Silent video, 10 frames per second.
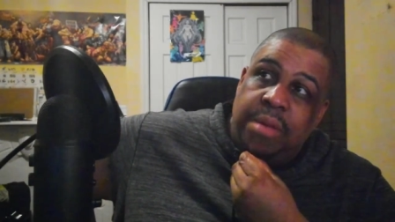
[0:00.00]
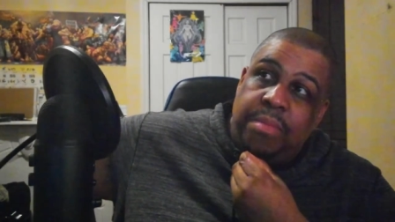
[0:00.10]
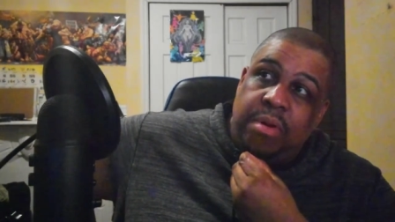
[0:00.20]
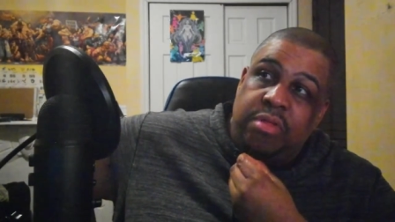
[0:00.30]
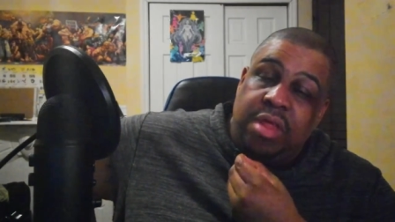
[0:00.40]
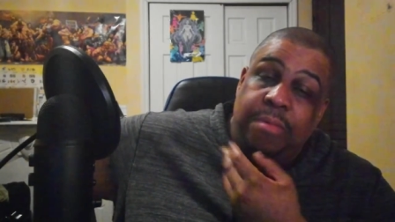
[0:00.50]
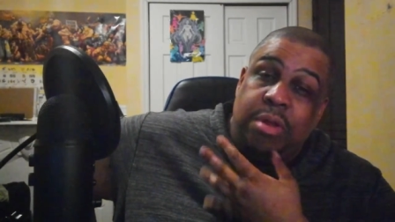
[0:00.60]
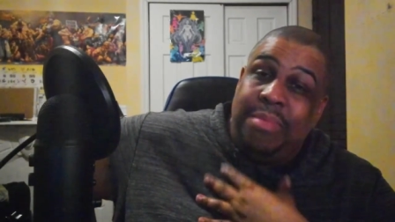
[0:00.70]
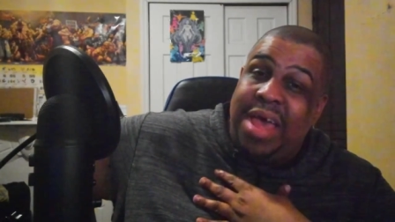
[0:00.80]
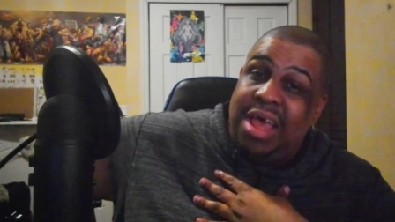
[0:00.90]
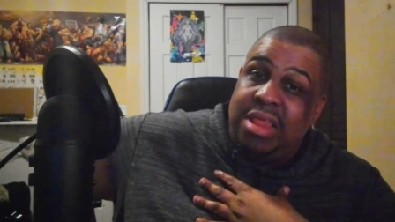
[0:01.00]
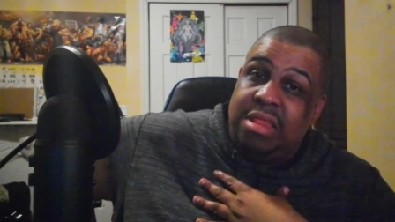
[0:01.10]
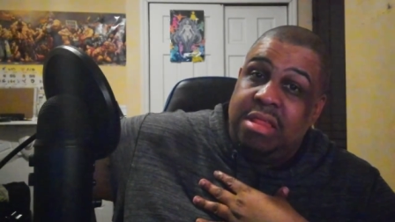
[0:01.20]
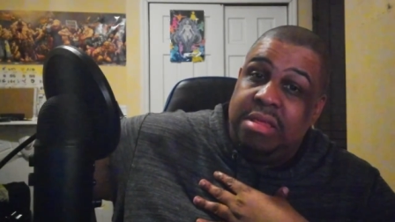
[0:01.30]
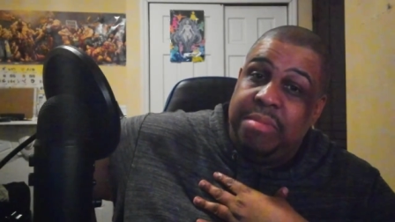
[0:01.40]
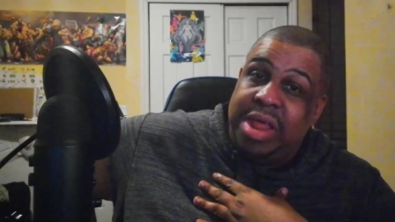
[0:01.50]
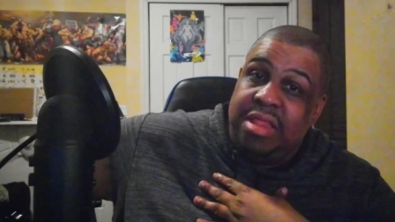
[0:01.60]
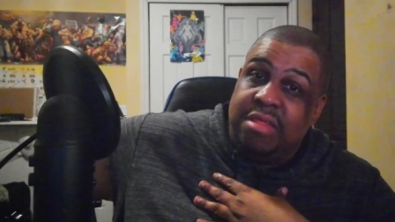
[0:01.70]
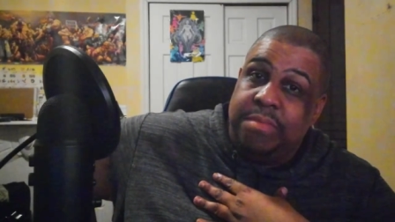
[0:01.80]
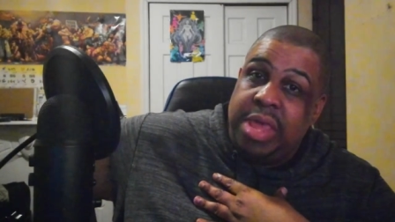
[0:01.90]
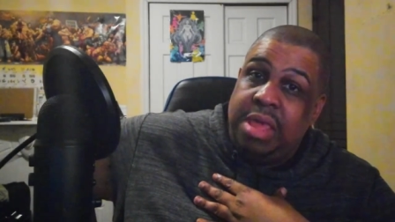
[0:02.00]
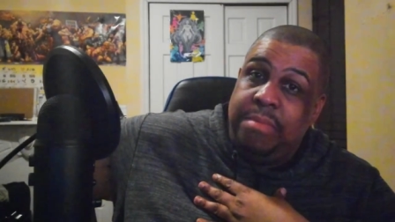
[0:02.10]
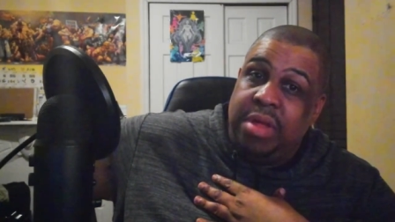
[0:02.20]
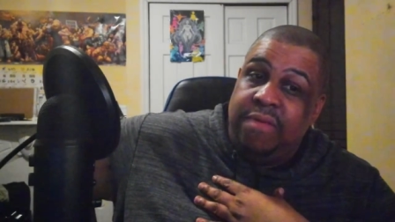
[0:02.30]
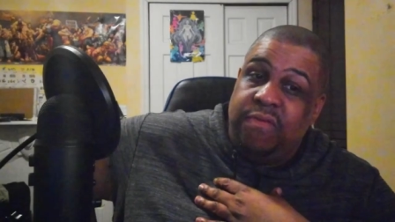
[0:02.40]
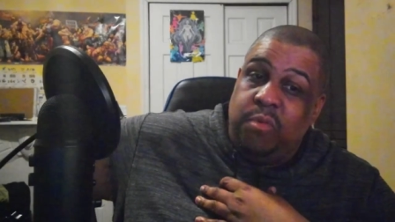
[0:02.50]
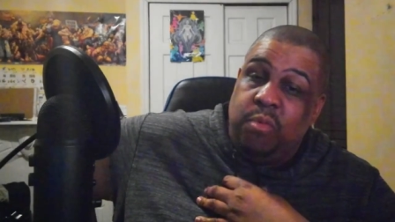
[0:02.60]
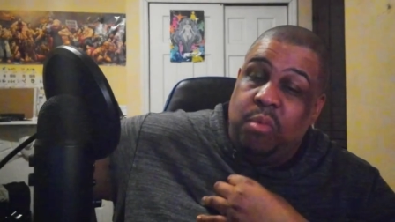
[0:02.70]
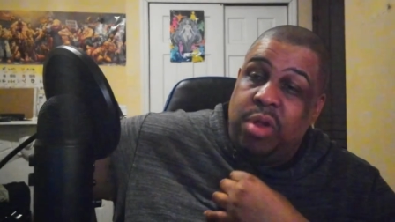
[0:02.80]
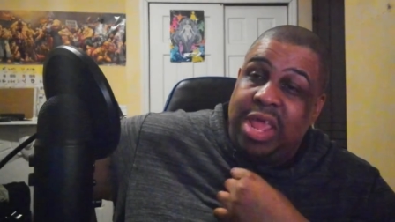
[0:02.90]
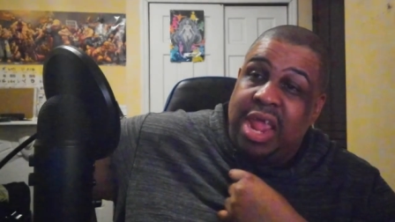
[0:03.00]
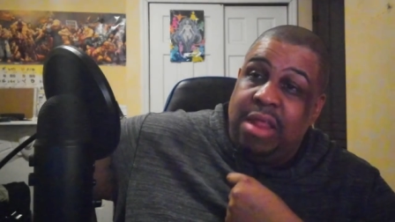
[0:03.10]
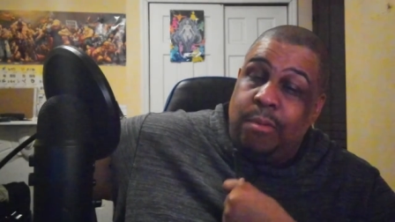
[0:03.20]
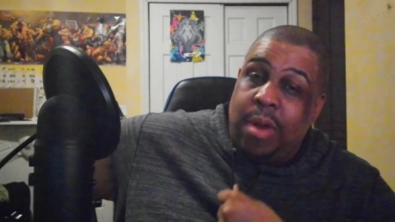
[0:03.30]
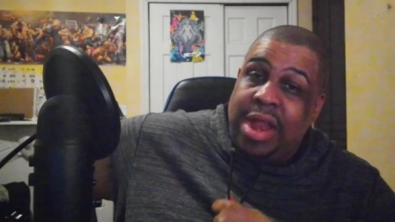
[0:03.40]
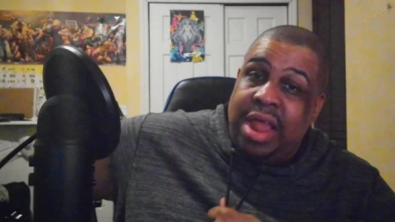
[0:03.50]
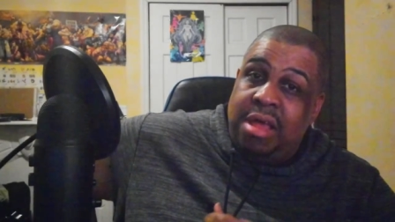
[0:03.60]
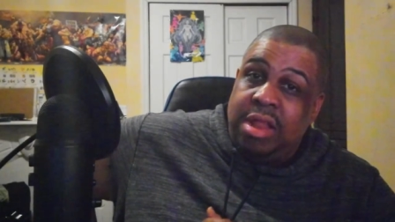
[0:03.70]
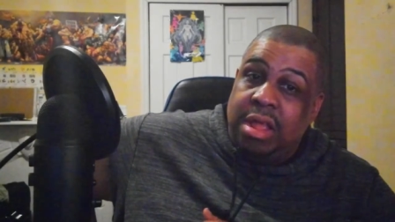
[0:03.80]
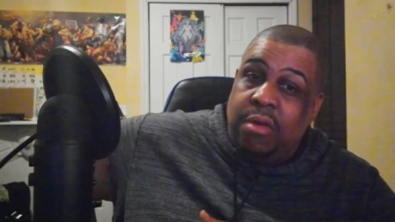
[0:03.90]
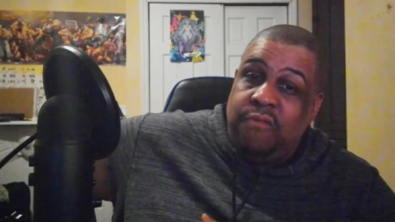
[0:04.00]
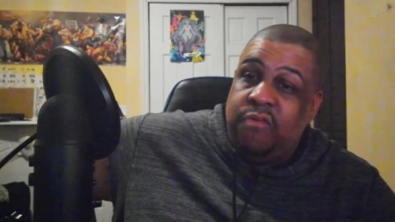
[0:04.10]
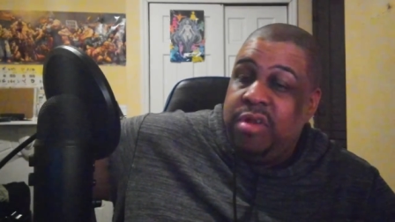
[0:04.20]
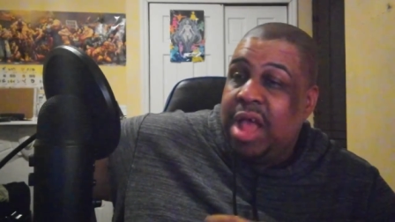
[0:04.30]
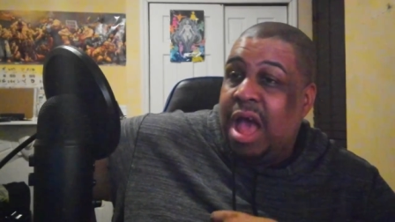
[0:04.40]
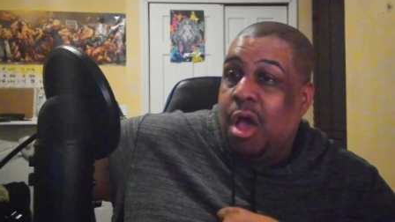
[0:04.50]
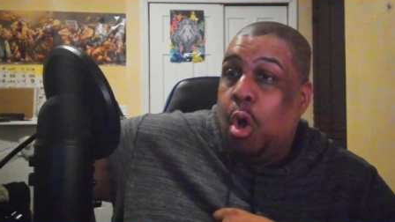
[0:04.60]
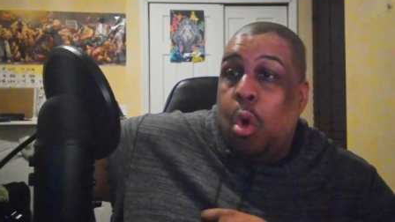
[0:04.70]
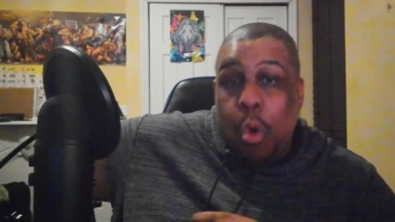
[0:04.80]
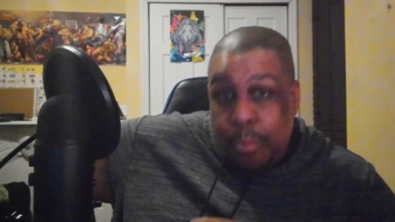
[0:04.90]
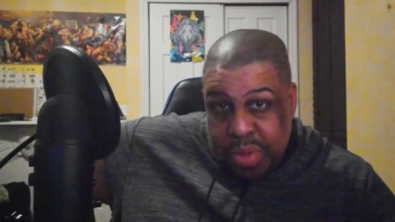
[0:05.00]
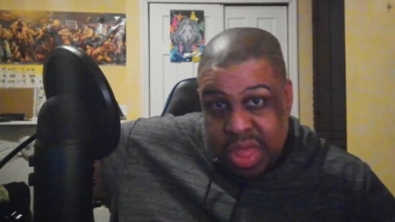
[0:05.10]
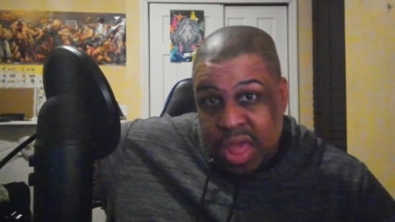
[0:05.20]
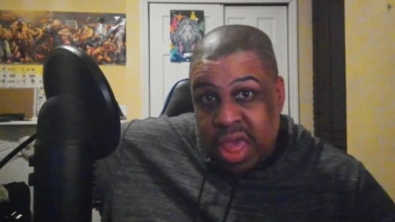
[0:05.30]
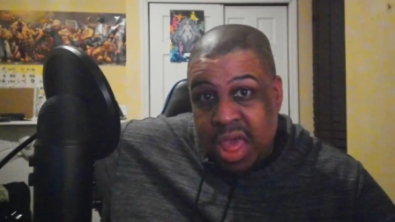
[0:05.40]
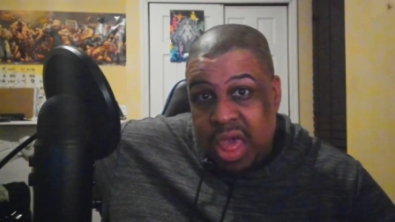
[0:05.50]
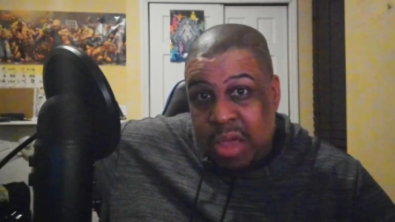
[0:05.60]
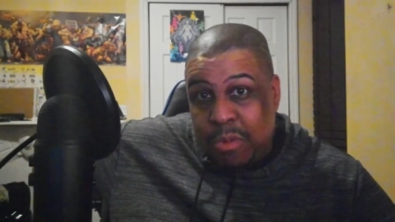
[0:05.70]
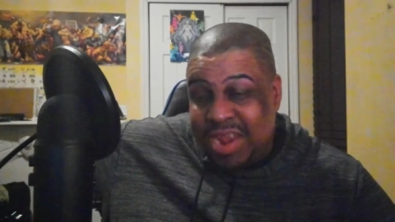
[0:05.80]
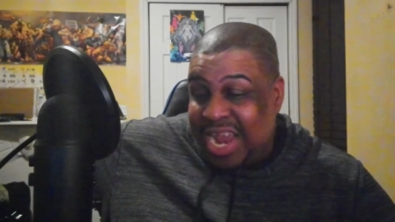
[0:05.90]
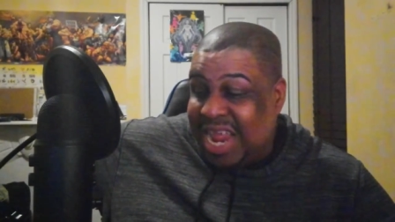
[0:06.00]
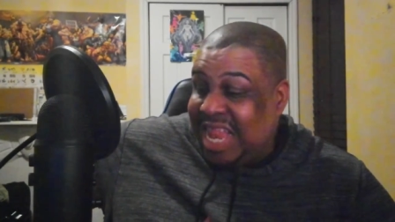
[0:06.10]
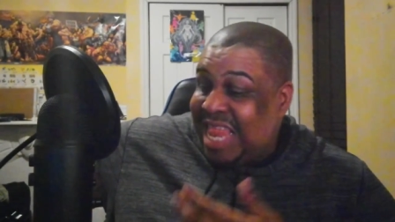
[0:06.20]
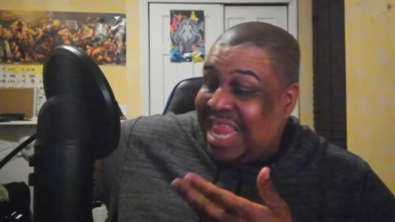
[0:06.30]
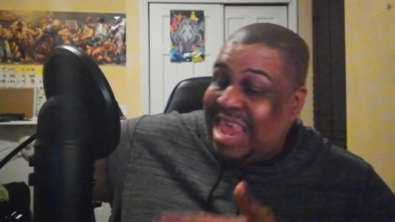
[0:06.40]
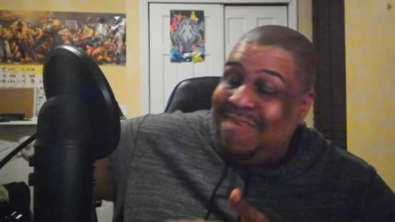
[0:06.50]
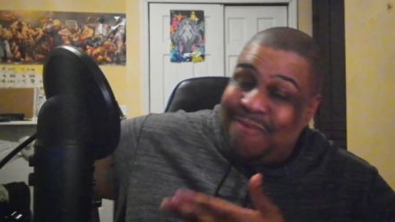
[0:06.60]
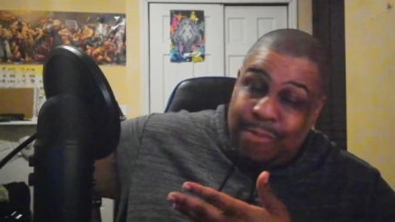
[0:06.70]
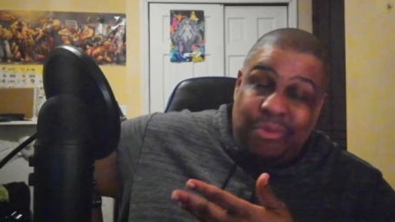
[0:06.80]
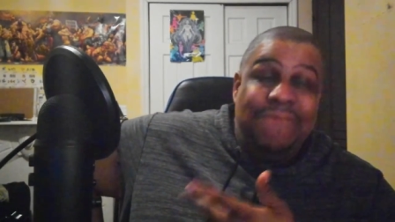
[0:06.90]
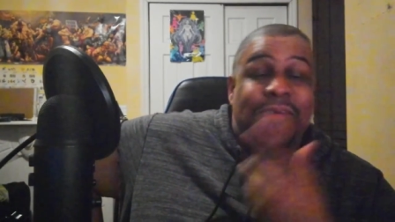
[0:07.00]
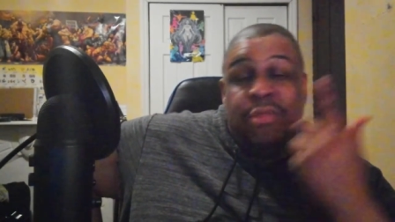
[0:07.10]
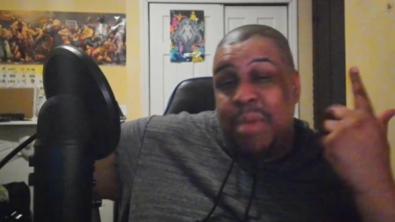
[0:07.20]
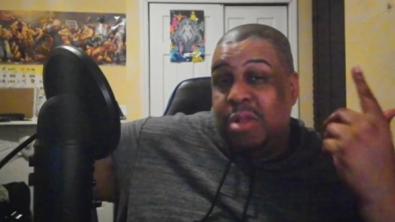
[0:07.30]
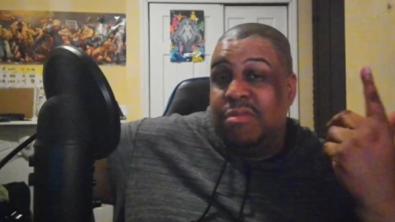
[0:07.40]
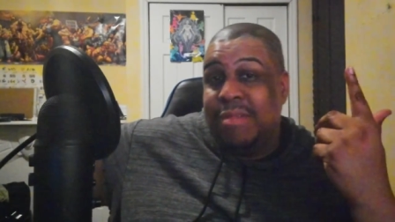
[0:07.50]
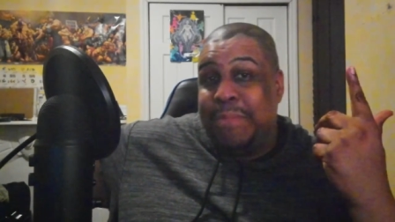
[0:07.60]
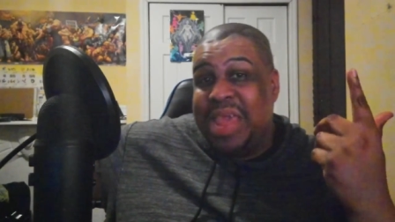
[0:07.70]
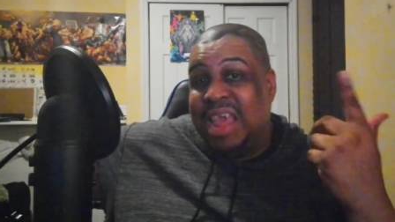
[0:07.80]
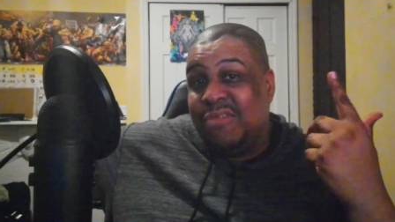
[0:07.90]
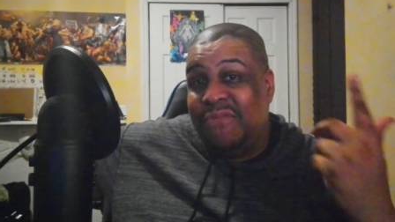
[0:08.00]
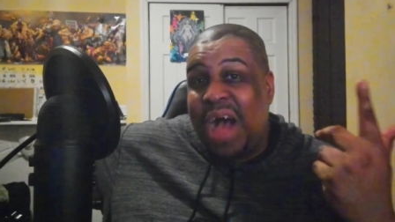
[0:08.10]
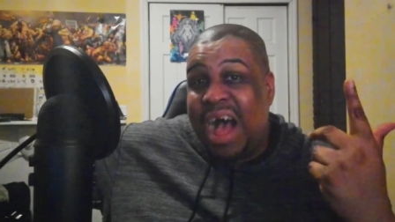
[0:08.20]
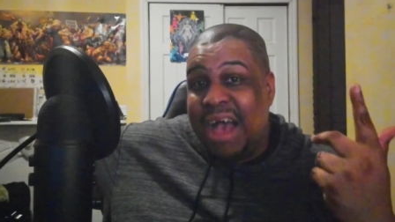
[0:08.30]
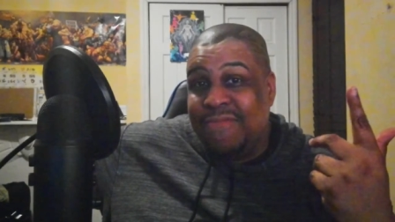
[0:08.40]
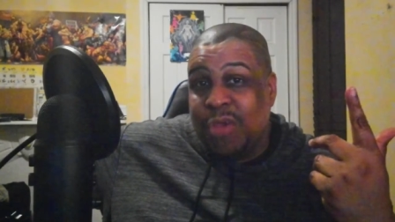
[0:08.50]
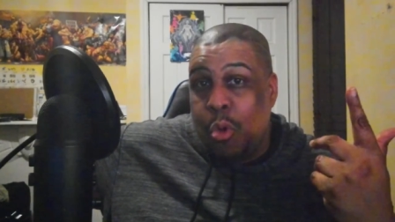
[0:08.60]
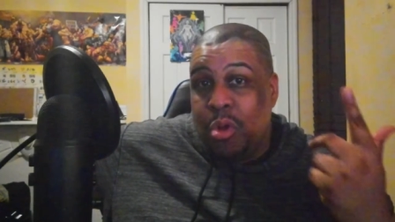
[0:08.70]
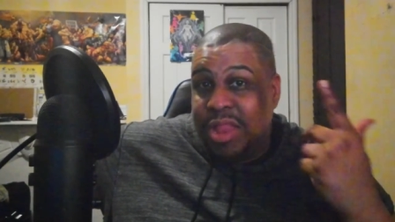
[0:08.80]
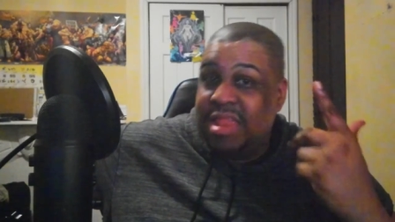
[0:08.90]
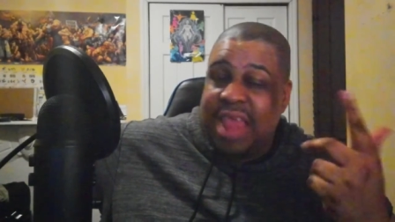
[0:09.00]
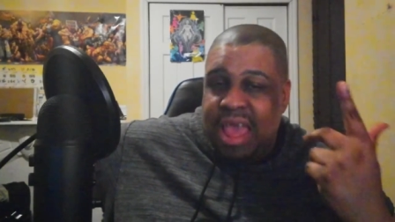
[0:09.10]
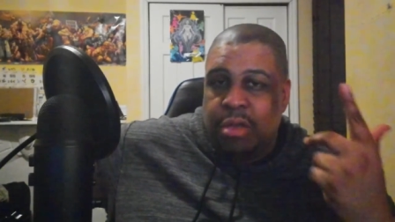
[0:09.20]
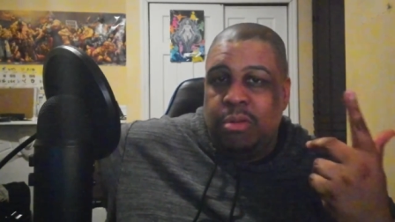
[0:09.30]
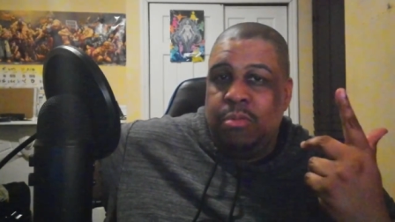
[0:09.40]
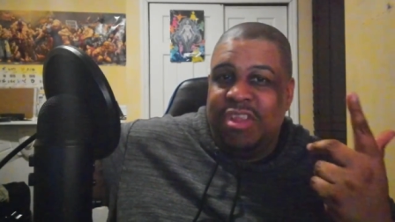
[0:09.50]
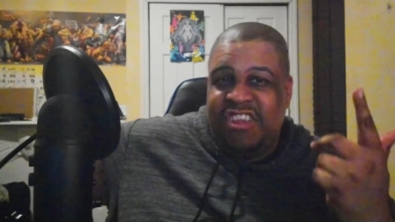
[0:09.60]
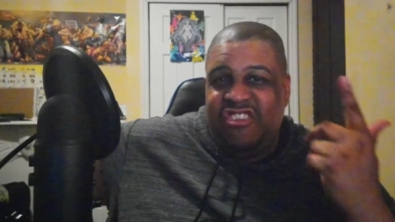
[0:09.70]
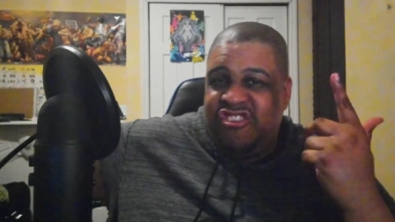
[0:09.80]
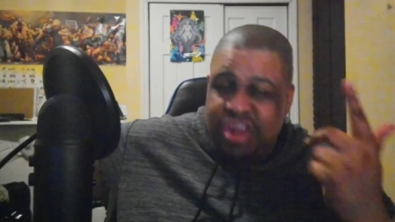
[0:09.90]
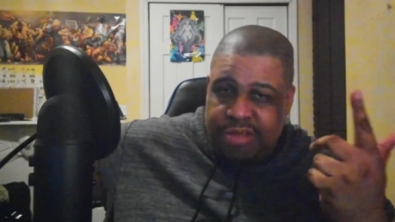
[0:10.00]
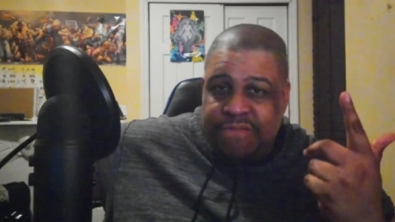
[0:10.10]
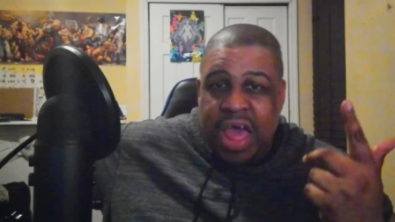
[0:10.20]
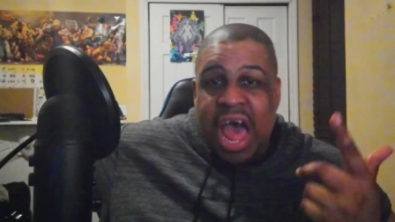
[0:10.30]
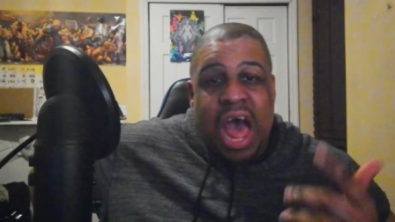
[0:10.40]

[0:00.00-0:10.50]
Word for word: personally, I'm going to pass, but that's just me. But if you want to get it right now, then go for it. I hope, which I didn't see for the previous models of the P S five go on sale, which it should have.